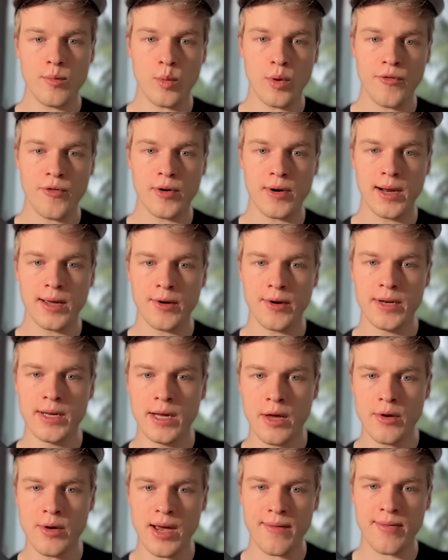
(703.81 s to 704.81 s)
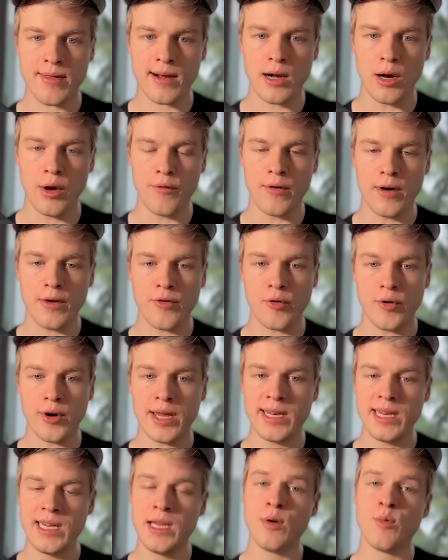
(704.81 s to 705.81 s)
Once you click on here, you have the Cloudflare Zone
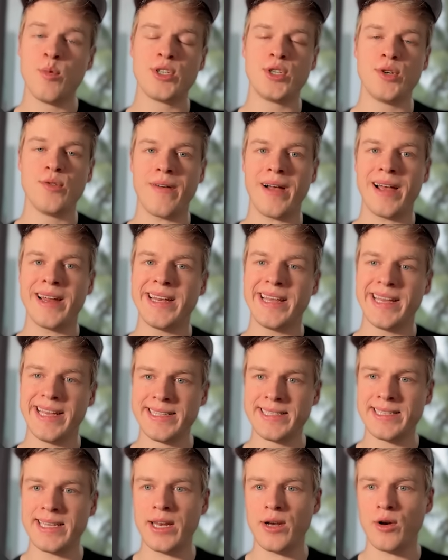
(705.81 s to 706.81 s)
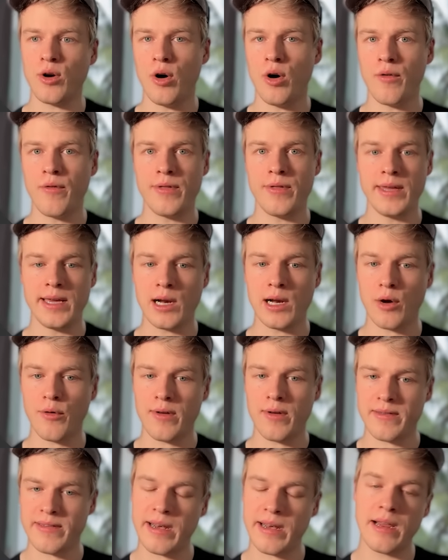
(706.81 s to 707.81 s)
ID, which you find inside of the
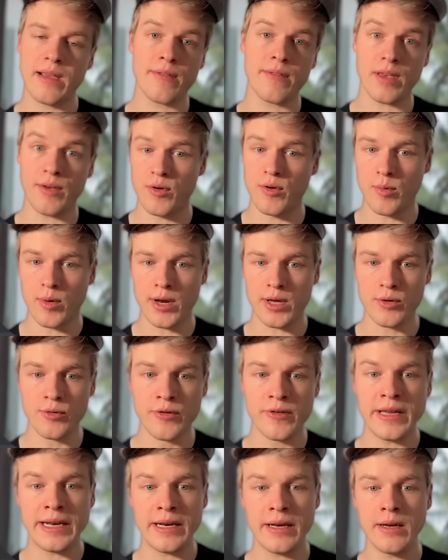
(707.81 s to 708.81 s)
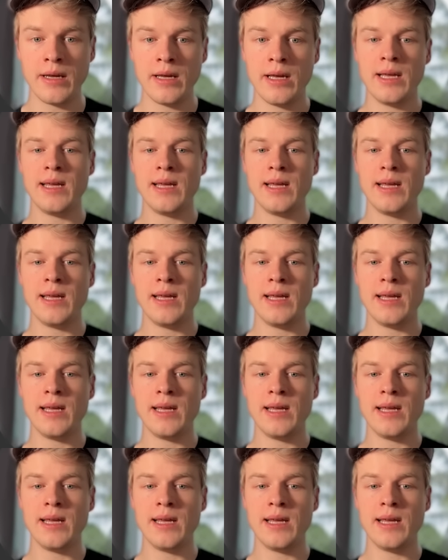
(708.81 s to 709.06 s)
Cloudflare settings if you want to use that.